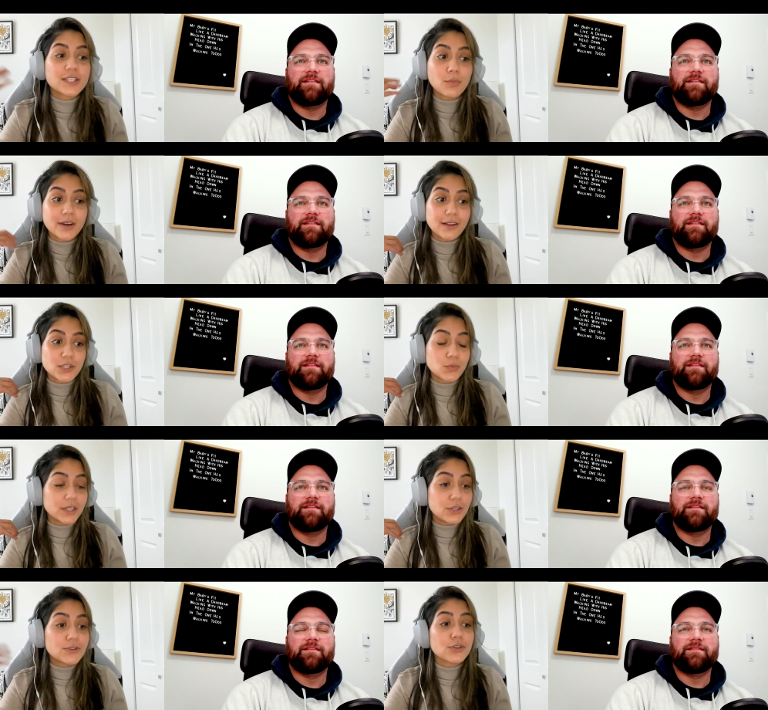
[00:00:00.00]
Speaker 1: someone else
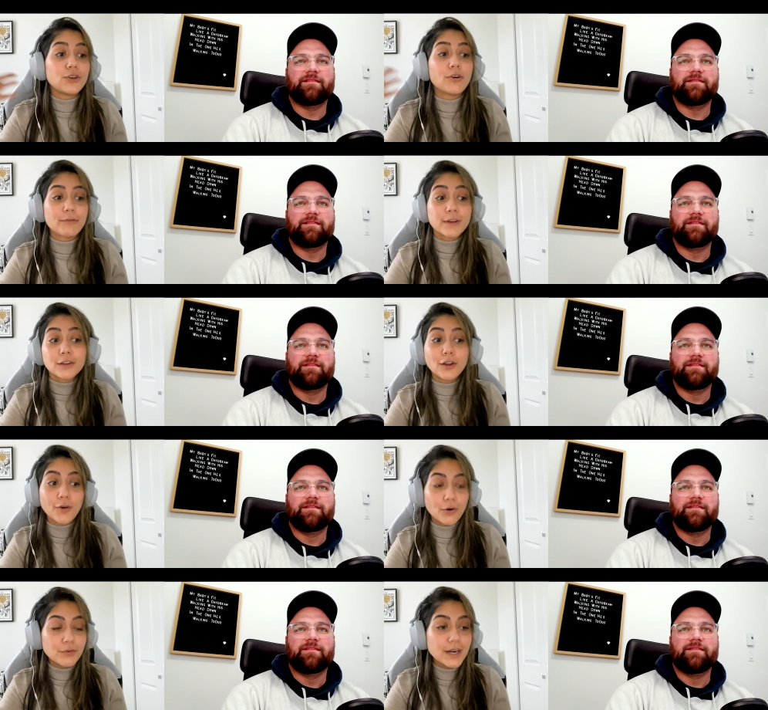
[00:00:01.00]
with you so you don't feel
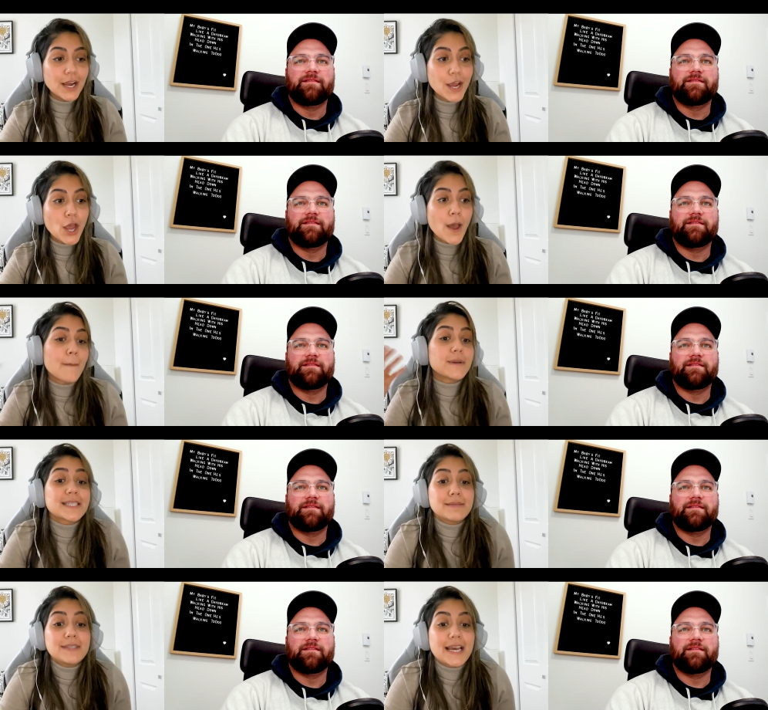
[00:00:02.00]
alone but
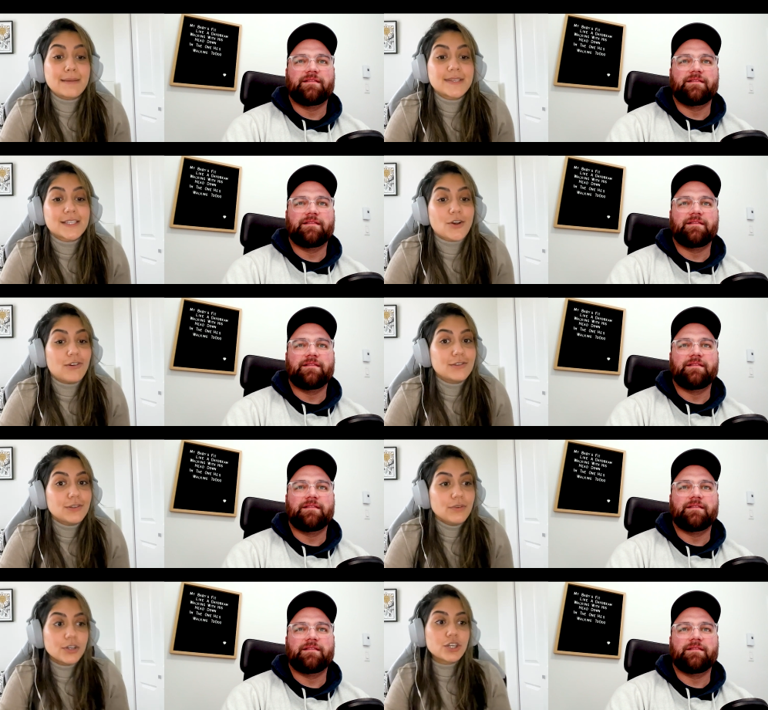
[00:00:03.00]
sometimes it's also
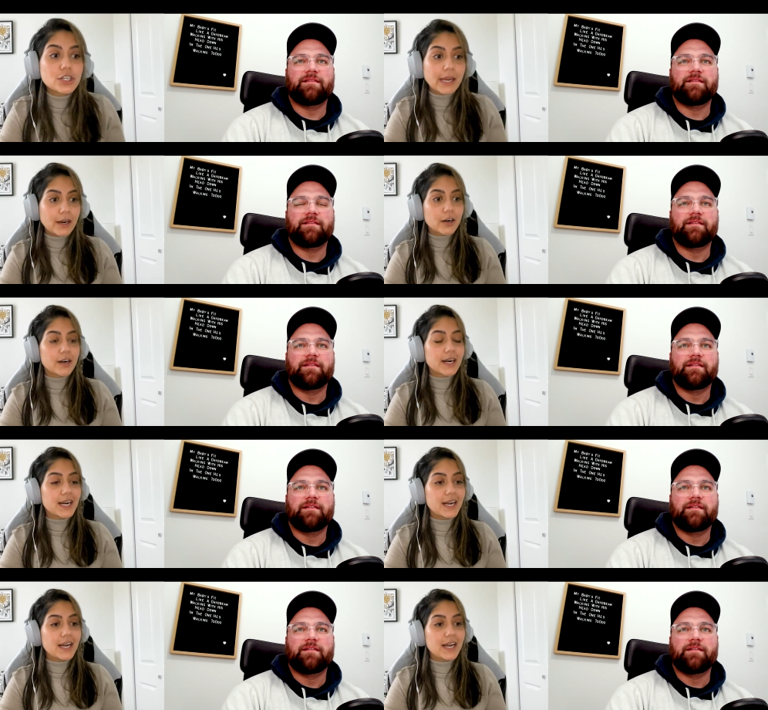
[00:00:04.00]
a shared
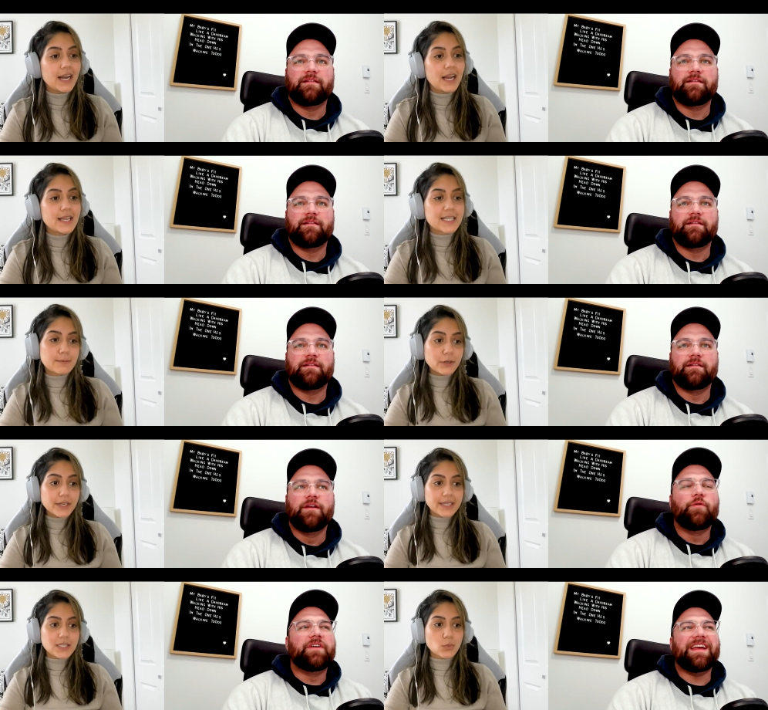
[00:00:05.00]

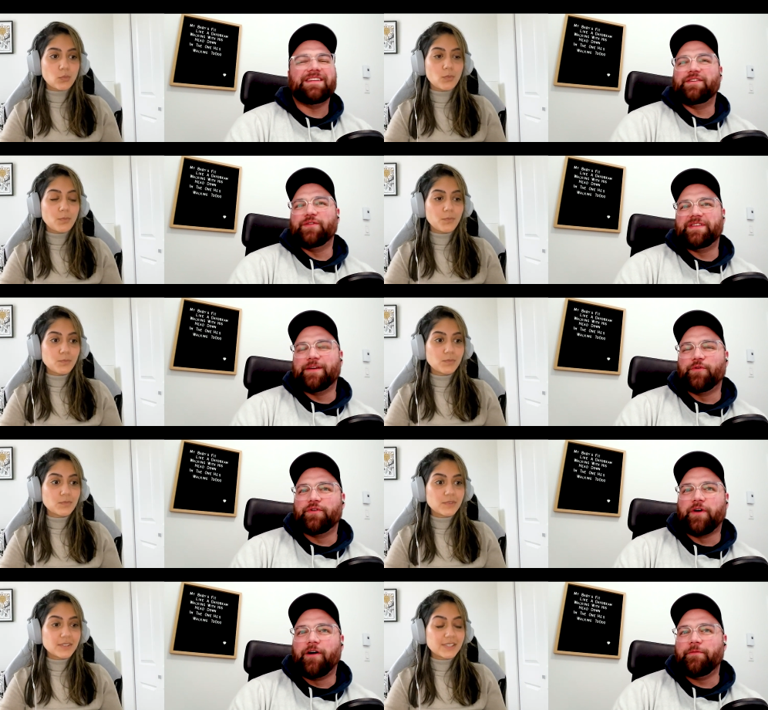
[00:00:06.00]
experience. Well,
Speaker 2: yeah, they
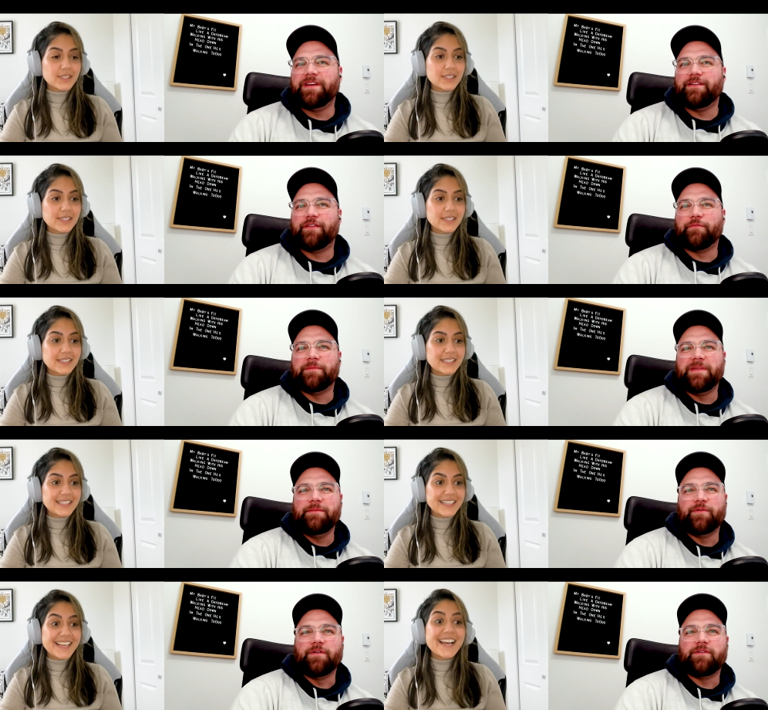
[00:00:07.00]
were already three
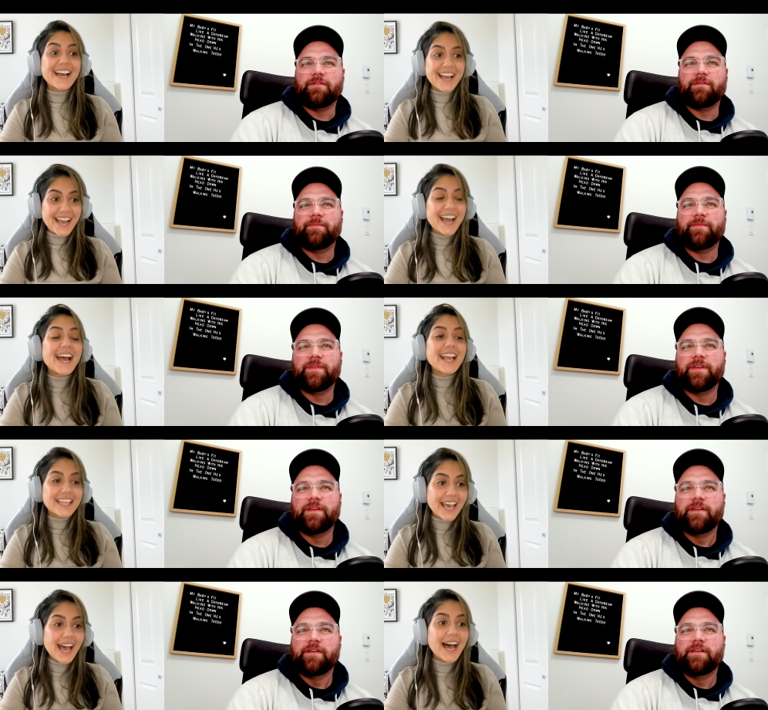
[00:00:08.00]
people.
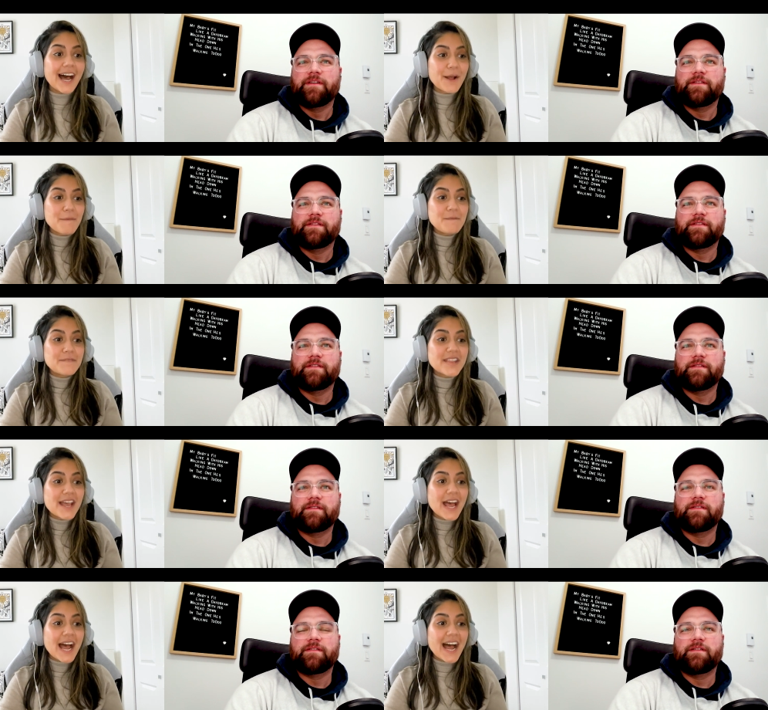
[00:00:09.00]
Yeah.
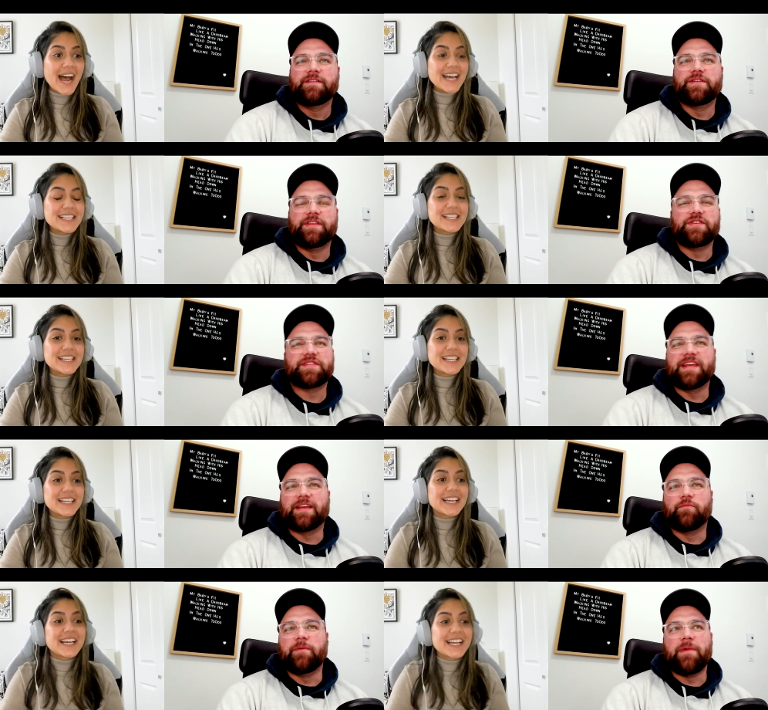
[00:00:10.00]
So they just
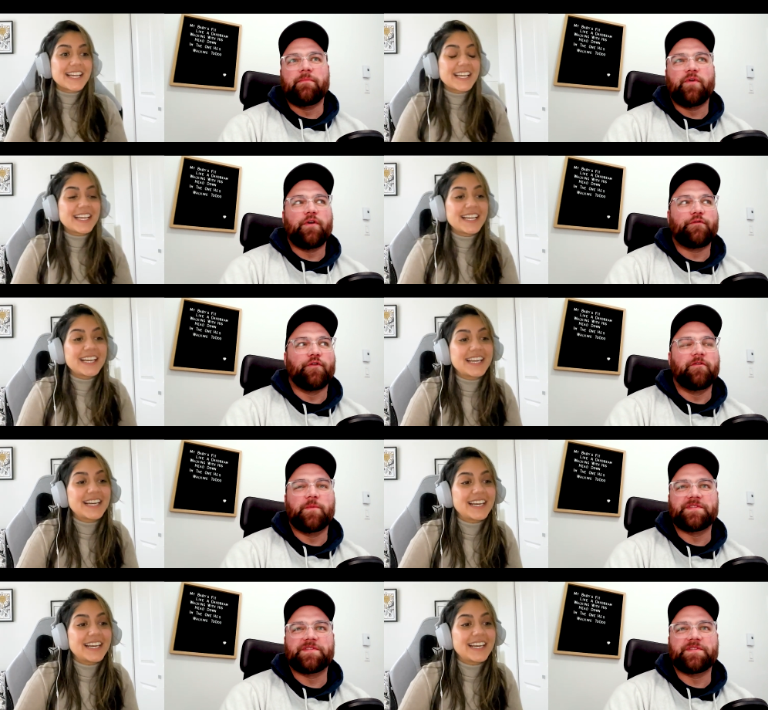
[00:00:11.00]
like remember a fourth